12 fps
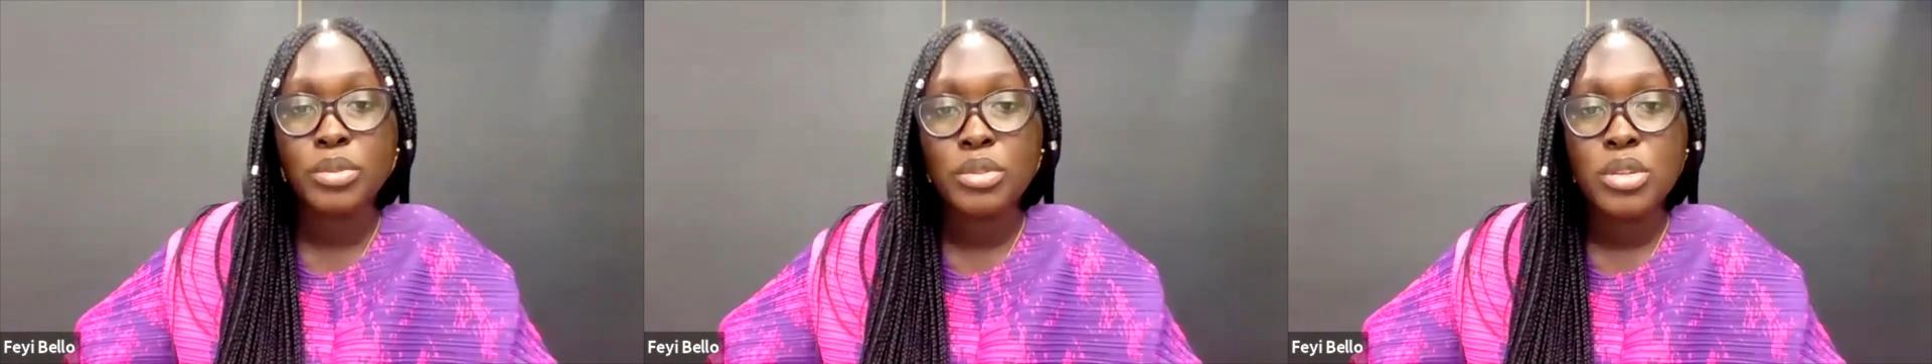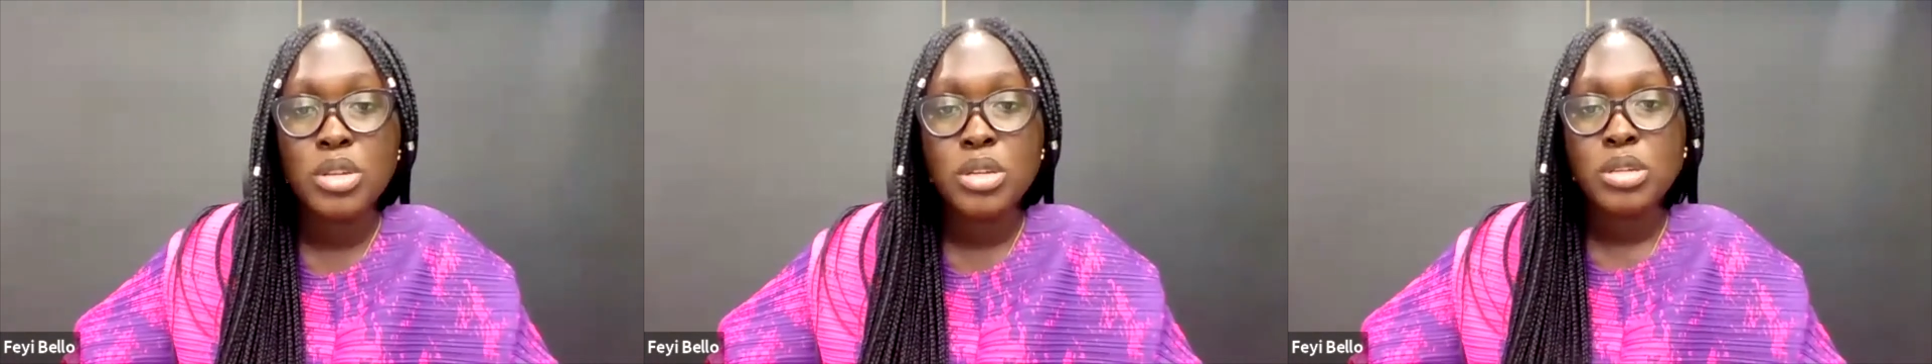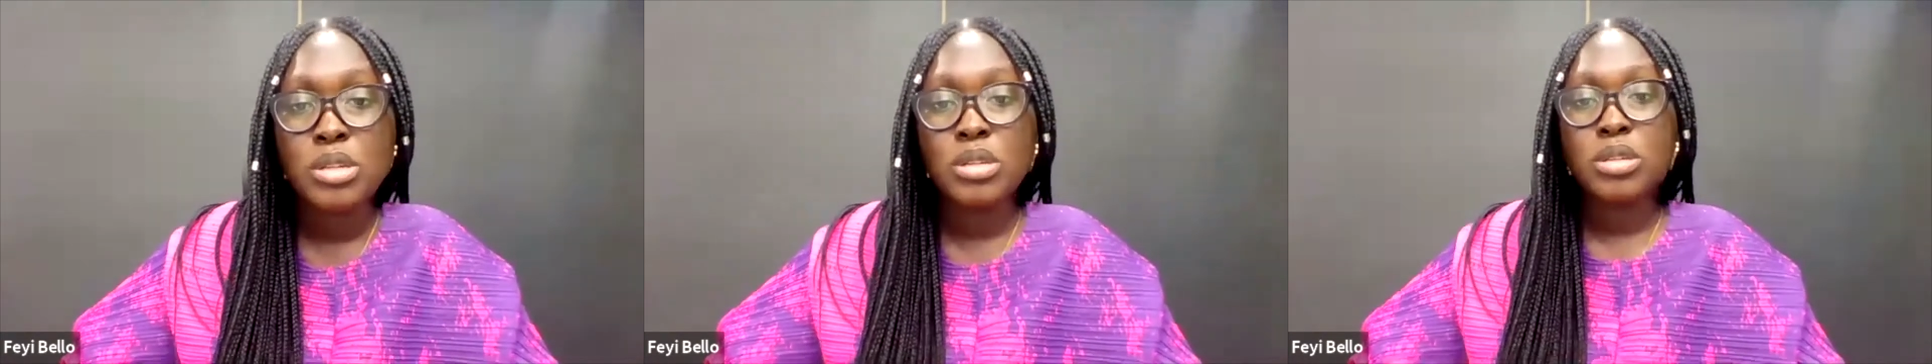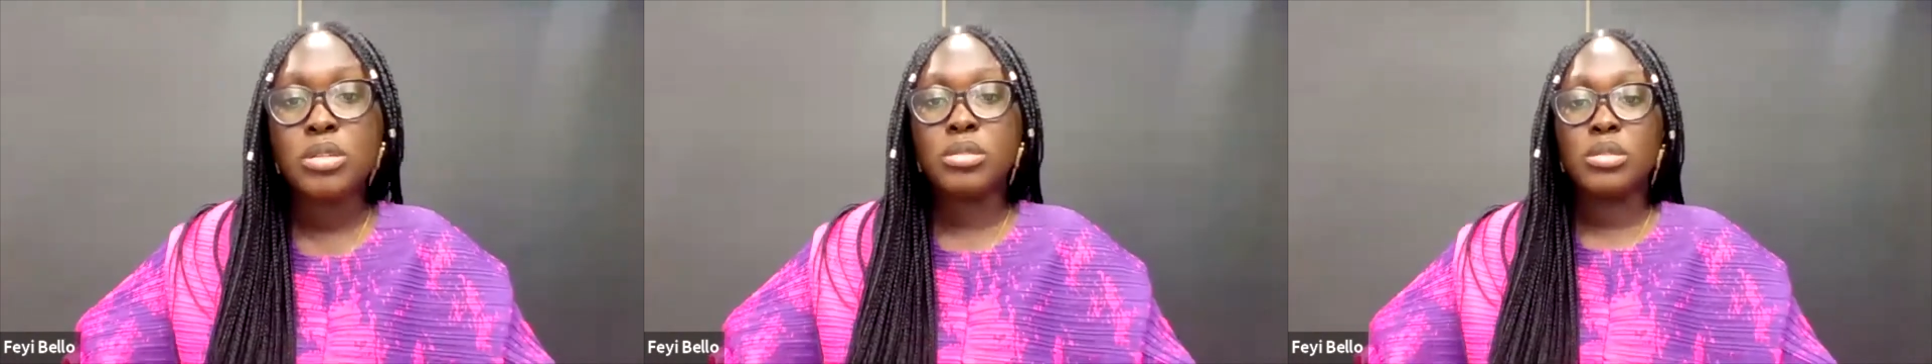
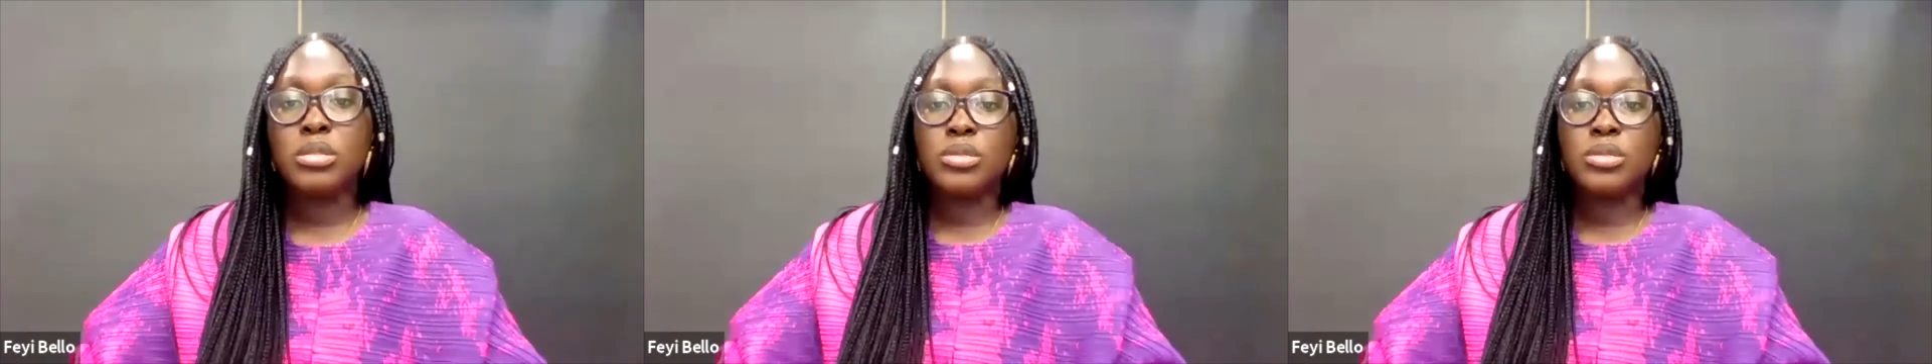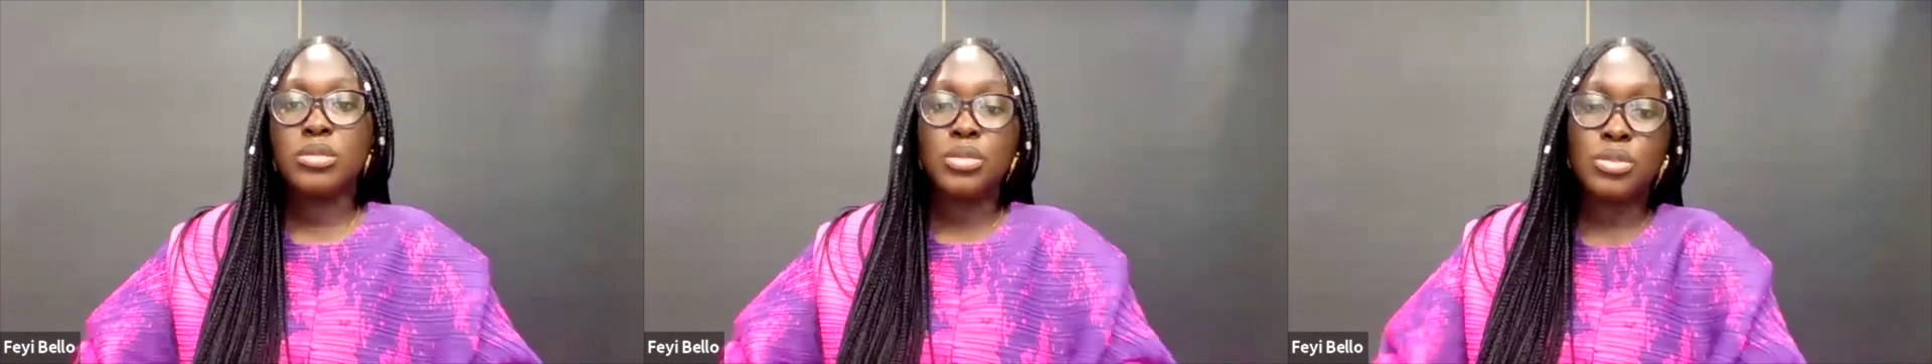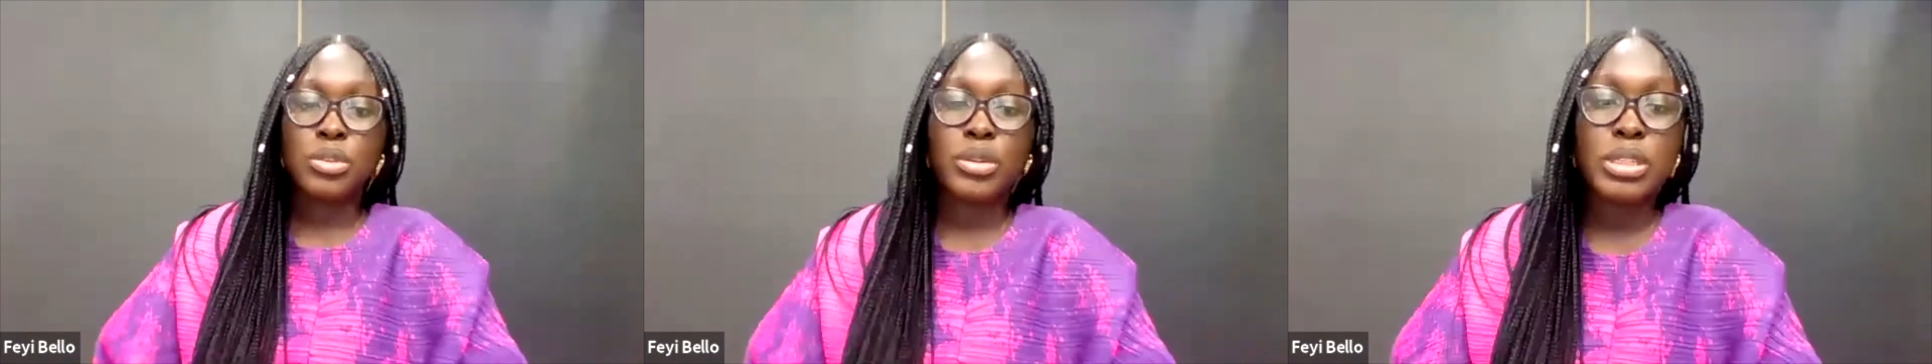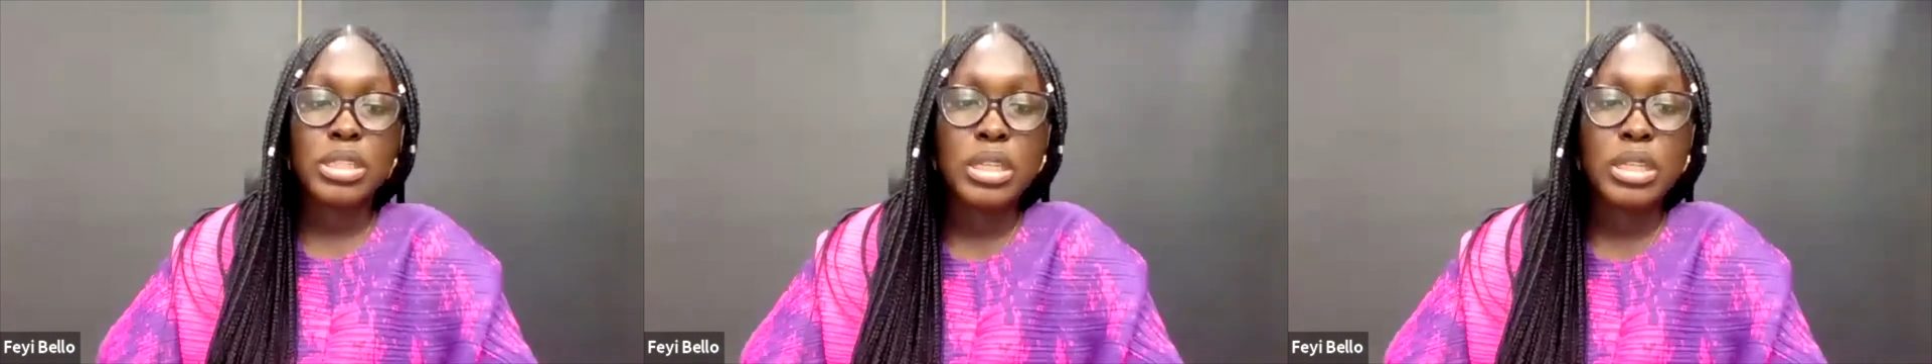I'm so sorry to
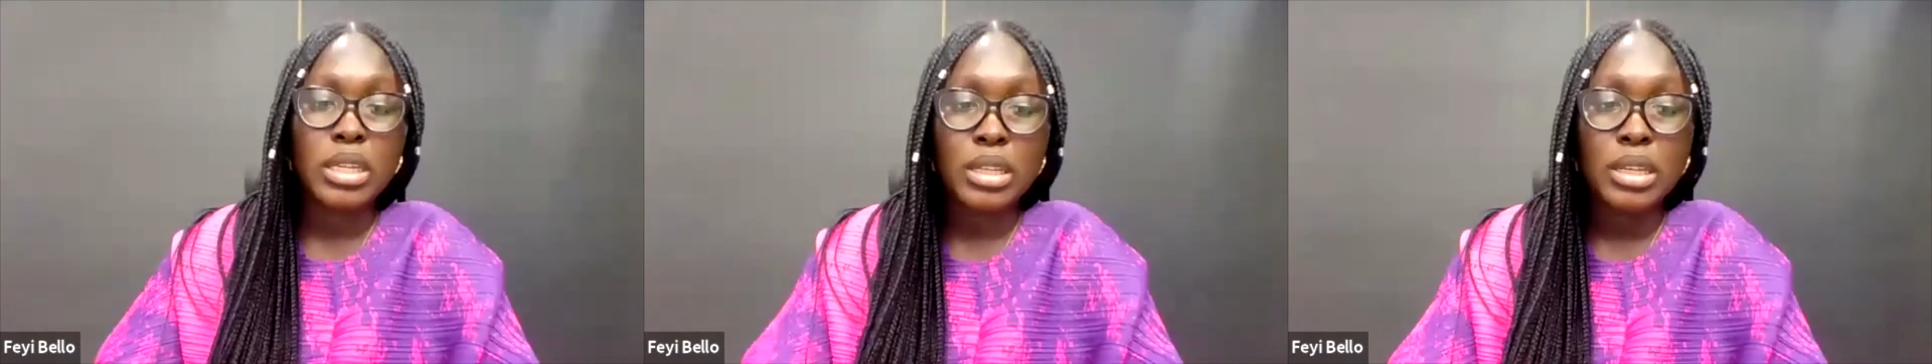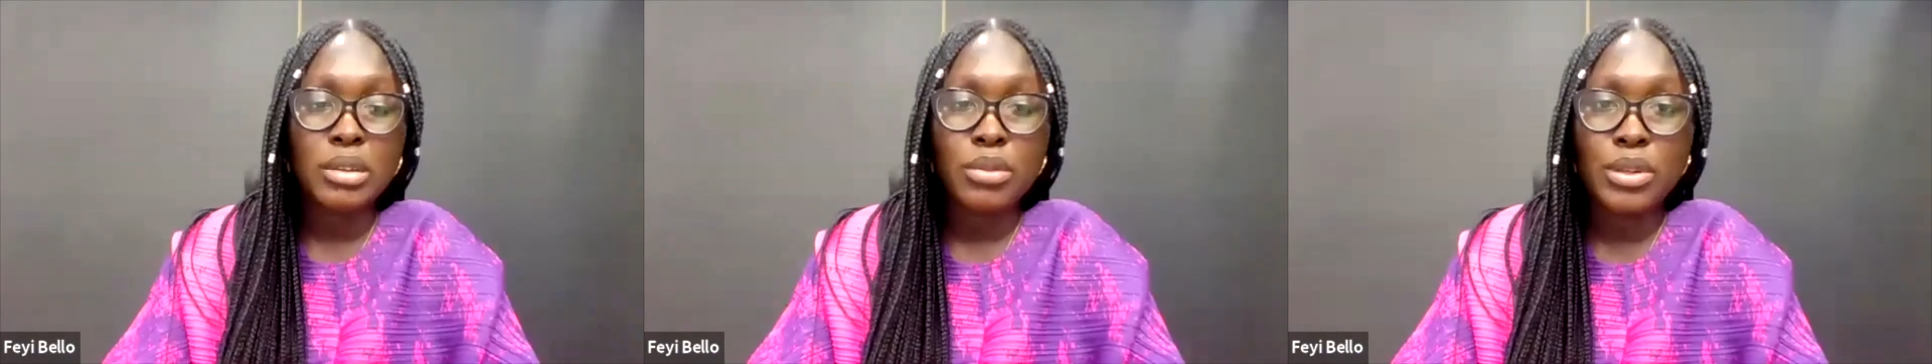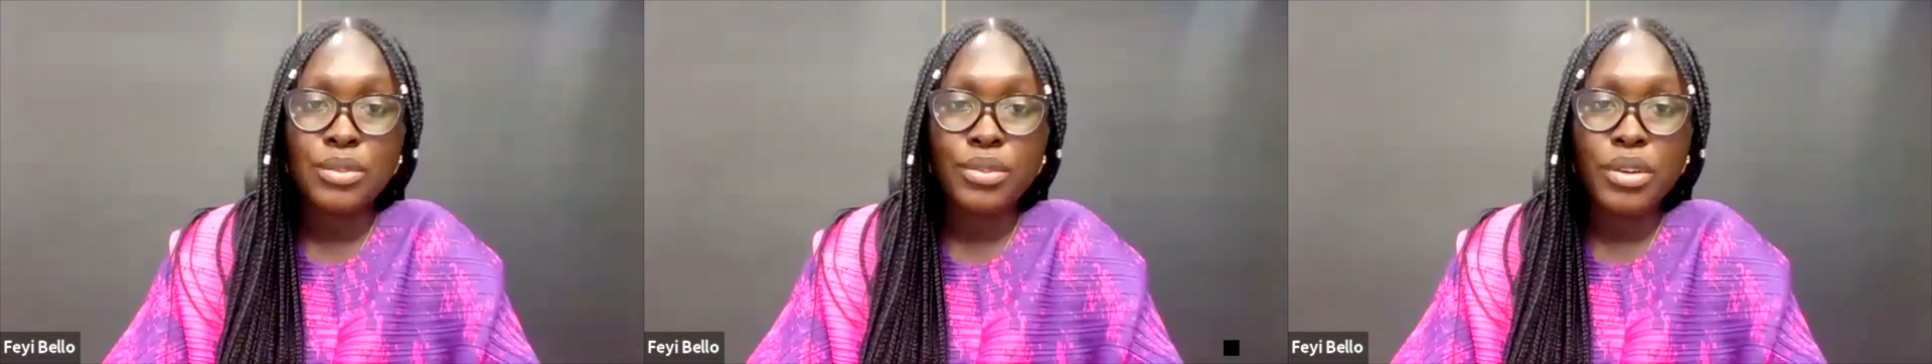hear that, Winifred.